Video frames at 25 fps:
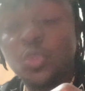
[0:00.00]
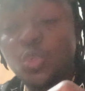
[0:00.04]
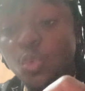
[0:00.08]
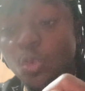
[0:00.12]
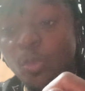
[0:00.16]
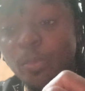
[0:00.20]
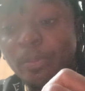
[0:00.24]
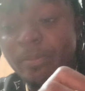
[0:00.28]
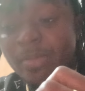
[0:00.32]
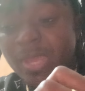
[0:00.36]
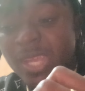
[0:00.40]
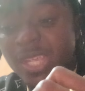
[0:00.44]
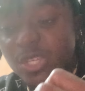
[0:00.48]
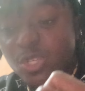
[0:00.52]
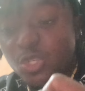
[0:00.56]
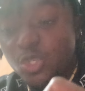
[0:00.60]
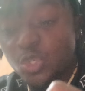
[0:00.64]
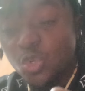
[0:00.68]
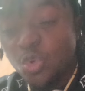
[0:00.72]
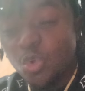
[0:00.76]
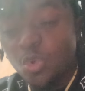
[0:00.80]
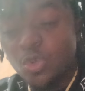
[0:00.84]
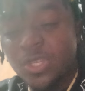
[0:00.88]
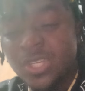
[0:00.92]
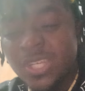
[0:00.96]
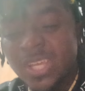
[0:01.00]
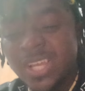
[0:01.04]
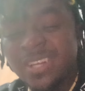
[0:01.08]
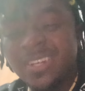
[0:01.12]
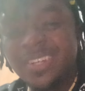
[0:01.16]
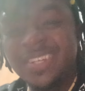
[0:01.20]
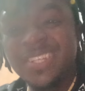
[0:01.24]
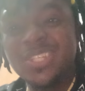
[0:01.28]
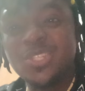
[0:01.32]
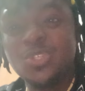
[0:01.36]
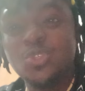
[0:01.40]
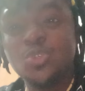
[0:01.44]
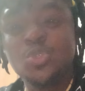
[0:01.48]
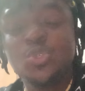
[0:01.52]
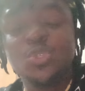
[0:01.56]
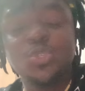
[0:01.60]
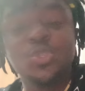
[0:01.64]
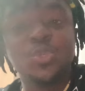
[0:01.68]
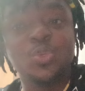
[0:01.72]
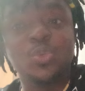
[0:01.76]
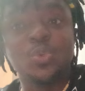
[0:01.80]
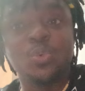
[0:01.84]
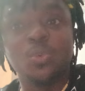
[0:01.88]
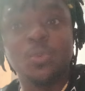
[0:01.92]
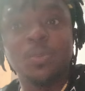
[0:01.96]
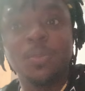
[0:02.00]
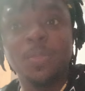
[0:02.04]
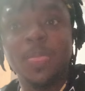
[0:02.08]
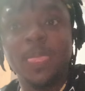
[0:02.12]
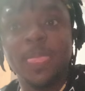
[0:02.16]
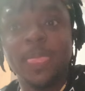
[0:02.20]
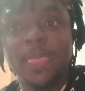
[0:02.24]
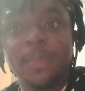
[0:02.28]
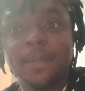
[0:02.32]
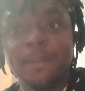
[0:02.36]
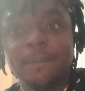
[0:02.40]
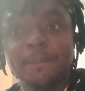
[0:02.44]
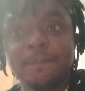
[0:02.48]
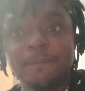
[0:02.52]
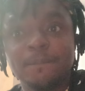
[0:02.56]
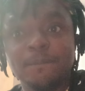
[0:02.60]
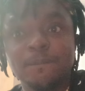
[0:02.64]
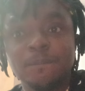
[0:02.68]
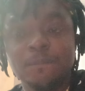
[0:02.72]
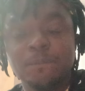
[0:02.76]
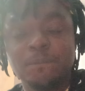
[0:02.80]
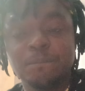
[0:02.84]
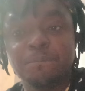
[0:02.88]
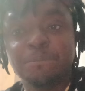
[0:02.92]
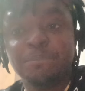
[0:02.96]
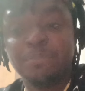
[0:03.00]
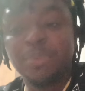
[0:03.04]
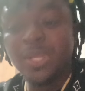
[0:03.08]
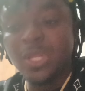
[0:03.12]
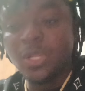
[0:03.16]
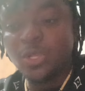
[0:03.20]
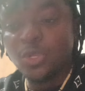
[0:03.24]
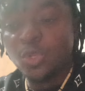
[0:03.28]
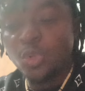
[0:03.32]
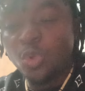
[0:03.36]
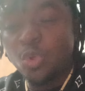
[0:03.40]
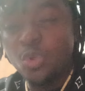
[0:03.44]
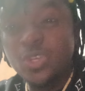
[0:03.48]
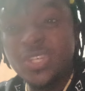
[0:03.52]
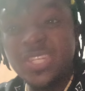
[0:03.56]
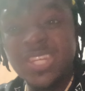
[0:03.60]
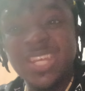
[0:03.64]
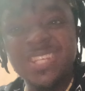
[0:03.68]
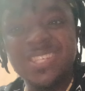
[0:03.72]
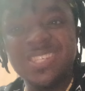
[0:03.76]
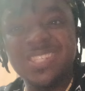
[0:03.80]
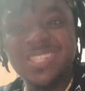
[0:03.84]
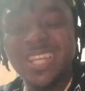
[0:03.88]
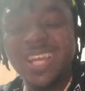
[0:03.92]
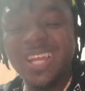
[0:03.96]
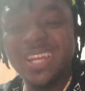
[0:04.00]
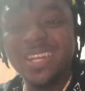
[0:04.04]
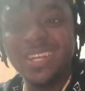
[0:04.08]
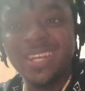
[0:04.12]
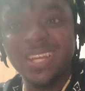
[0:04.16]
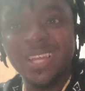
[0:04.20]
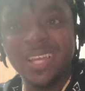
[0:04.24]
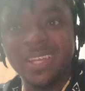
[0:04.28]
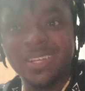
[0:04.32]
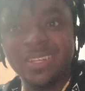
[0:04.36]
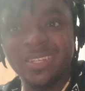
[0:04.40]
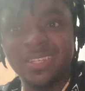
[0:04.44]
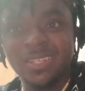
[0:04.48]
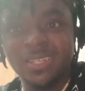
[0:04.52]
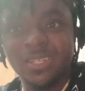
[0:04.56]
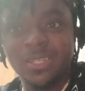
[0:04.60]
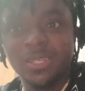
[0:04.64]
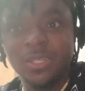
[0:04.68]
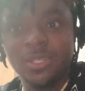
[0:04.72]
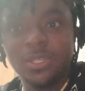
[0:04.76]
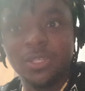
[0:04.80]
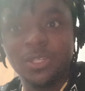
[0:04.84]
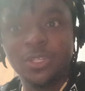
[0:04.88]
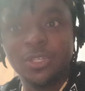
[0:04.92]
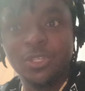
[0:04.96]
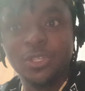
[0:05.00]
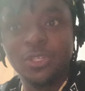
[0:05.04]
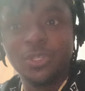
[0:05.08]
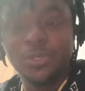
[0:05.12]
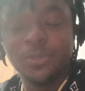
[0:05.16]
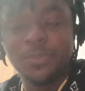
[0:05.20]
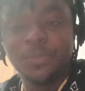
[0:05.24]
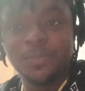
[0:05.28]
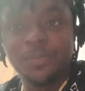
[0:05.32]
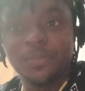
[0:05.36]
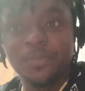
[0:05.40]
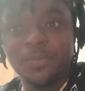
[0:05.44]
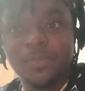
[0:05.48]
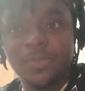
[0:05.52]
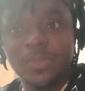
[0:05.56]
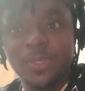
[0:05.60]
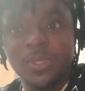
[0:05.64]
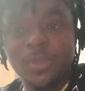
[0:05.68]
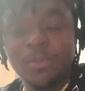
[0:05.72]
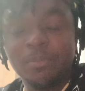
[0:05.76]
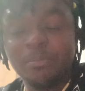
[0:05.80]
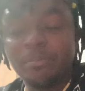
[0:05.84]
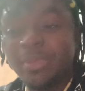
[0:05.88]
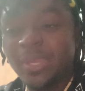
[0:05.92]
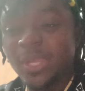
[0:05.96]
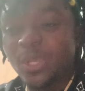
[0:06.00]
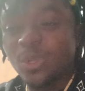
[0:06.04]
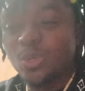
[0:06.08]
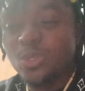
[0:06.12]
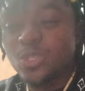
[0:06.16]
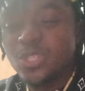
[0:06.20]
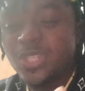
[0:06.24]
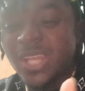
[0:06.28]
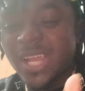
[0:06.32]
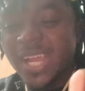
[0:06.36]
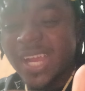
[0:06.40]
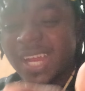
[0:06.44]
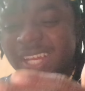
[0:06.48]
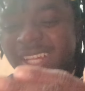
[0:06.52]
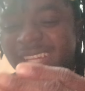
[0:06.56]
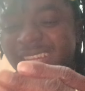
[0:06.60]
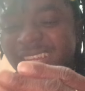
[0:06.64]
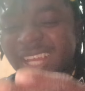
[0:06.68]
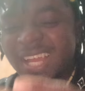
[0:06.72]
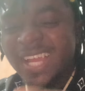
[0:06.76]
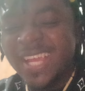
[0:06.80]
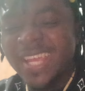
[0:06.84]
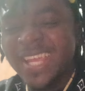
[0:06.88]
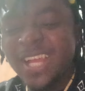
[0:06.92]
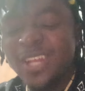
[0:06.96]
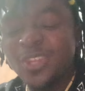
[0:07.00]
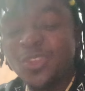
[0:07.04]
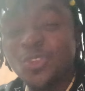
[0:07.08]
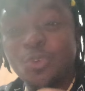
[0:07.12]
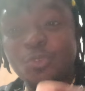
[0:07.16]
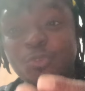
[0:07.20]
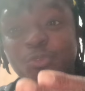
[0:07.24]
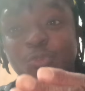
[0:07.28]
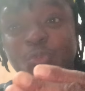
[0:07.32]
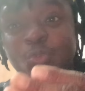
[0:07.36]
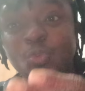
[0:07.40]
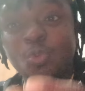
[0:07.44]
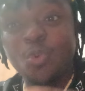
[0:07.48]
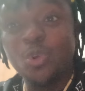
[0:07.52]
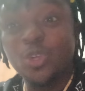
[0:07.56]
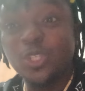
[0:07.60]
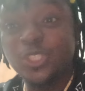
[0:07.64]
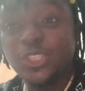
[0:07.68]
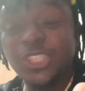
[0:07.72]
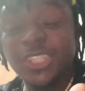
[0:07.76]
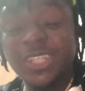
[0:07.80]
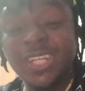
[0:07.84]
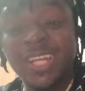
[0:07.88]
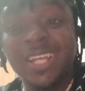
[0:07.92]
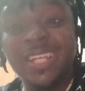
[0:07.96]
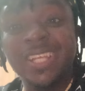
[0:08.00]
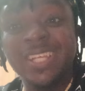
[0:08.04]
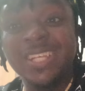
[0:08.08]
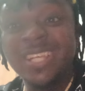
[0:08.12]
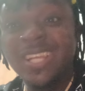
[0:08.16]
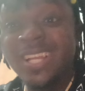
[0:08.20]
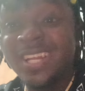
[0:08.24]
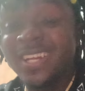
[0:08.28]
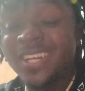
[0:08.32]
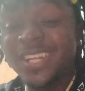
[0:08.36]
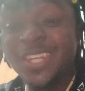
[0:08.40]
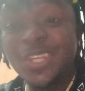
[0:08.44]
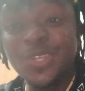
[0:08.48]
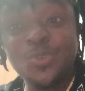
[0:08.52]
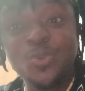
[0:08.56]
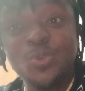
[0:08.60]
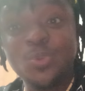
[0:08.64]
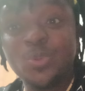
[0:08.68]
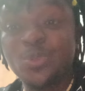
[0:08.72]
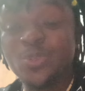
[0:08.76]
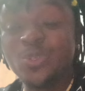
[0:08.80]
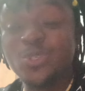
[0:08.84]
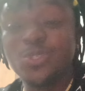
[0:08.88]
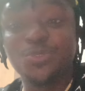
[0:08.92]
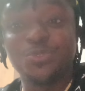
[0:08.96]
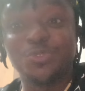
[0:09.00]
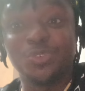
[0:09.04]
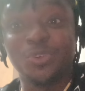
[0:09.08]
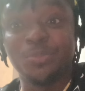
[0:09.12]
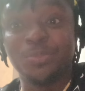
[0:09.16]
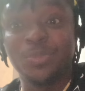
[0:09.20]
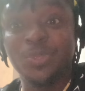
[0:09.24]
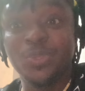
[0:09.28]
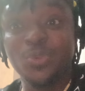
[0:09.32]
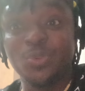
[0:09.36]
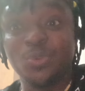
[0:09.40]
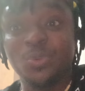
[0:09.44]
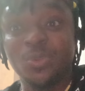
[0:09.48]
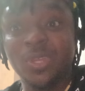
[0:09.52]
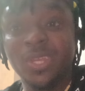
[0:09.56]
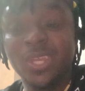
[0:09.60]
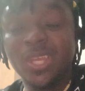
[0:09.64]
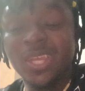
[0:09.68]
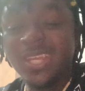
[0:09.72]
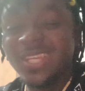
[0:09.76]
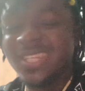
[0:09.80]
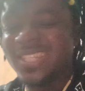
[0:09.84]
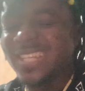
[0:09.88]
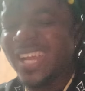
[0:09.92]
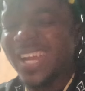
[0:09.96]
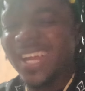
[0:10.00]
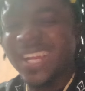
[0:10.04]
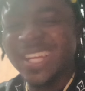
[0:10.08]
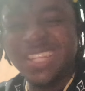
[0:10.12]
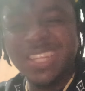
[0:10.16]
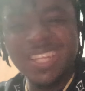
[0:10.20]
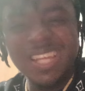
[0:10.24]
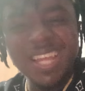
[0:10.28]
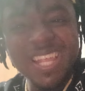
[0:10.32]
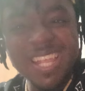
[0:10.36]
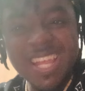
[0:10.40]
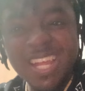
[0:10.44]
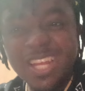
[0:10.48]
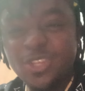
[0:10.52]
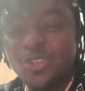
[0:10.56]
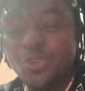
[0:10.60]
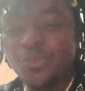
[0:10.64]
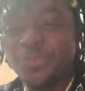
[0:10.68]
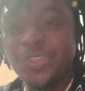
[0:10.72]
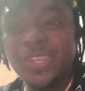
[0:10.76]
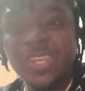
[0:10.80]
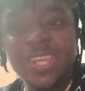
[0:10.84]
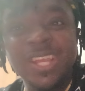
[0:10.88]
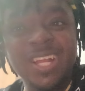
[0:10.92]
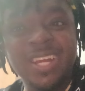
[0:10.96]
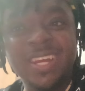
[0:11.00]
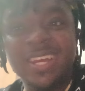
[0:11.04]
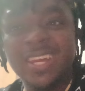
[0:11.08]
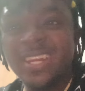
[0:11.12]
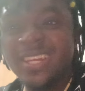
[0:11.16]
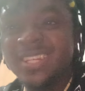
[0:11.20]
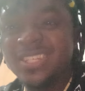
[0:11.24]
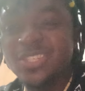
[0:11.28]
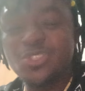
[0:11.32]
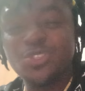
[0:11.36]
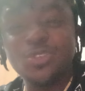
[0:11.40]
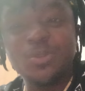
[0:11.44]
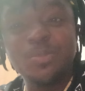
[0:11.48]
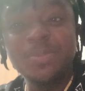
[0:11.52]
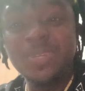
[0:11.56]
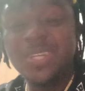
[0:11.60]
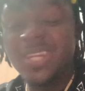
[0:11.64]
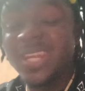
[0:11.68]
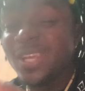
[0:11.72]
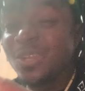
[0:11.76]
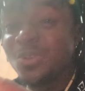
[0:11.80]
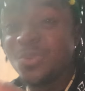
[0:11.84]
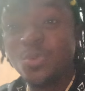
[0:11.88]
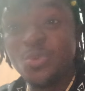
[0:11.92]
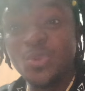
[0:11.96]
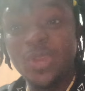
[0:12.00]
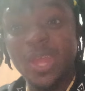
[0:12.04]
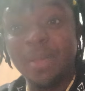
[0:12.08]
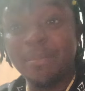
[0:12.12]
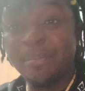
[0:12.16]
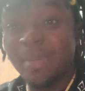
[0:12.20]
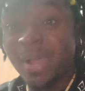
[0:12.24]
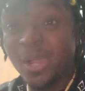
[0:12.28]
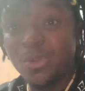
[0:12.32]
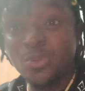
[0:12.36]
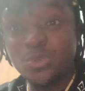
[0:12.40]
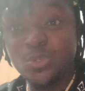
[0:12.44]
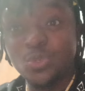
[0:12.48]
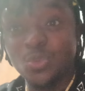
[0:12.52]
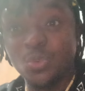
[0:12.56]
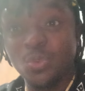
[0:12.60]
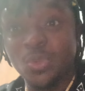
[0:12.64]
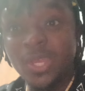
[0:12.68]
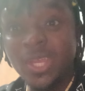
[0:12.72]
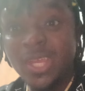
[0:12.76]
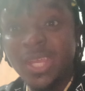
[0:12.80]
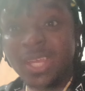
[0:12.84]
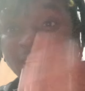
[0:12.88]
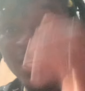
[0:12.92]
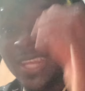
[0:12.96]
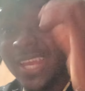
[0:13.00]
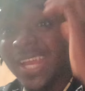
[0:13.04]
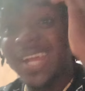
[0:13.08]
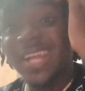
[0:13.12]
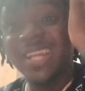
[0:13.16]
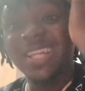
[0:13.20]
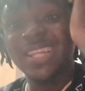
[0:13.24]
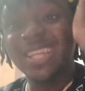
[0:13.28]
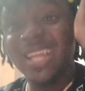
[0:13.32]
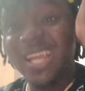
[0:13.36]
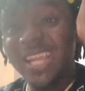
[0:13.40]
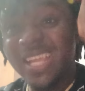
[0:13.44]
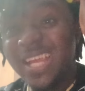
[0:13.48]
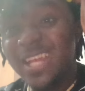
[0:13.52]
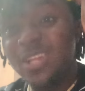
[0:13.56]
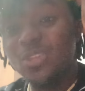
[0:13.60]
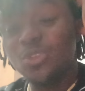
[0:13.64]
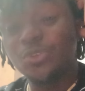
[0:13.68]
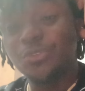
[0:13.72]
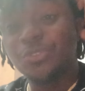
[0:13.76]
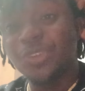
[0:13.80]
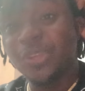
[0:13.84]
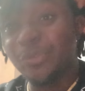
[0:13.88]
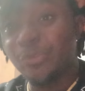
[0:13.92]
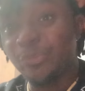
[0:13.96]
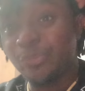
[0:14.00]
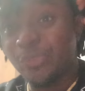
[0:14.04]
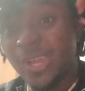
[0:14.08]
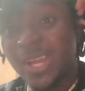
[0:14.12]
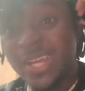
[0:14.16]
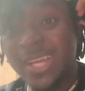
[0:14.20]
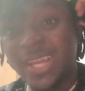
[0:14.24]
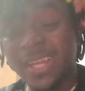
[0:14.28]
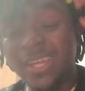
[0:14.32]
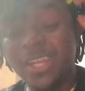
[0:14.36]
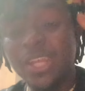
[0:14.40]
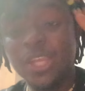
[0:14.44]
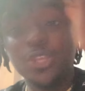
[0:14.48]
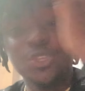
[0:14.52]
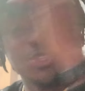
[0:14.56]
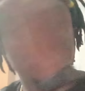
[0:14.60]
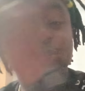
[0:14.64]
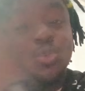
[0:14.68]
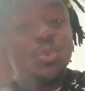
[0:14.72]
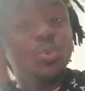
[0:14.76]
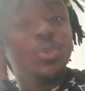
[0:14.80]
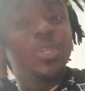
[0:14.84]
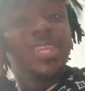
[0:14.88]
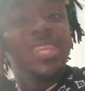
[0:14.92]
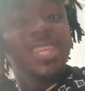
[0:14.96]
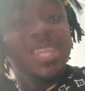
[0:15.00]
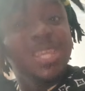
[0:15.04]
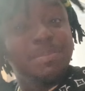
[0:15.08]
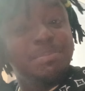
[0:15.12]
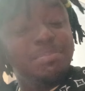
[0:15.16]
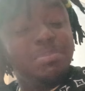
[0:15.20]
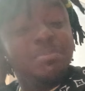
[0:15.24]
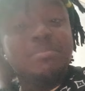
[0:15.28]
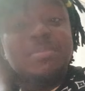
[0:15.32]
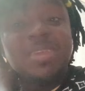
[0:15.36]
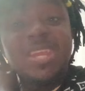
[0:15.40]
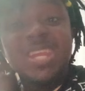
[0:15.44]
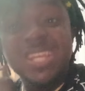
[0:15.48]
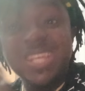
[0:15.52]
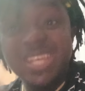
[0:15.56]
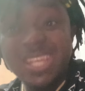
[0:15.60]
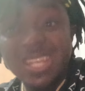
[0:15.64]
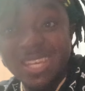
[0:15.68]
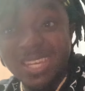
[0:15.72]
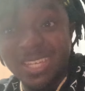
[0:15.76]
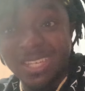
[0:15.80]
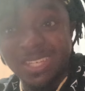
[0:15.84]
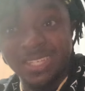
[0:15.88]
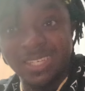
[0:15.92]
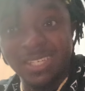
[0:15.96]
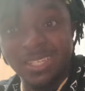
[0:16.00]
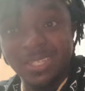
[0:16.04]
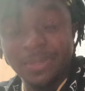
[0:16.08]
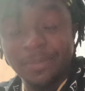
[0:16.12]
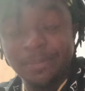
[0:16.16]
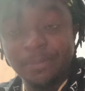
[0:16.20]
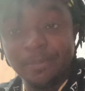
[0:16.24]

to make sure they reduce you below their standard, because they are tired of watching and hearing good news from you. They are tired of hearing something good about you. They are tired of the fact that you keep making it,